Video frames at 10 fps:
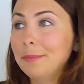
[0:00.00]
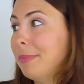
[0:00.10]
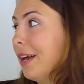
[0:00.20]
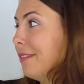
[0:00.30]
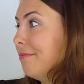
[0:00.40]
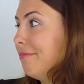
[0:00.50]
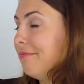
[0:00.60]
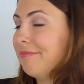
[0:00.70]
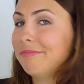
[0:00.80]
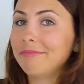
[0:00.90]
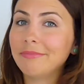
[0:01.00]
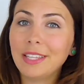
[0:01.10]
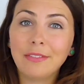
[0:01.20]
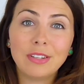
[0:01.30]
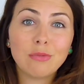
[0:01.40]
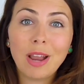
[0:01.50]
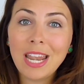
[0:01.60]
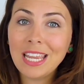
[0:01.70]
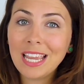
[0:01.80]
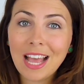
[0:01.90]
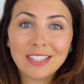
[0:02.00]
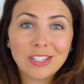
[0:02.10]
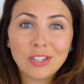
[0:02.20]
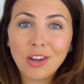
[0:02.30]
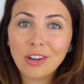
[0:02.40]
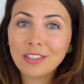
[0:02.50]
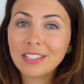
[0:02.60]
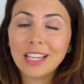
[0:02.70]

but if it's raining cats and dogs,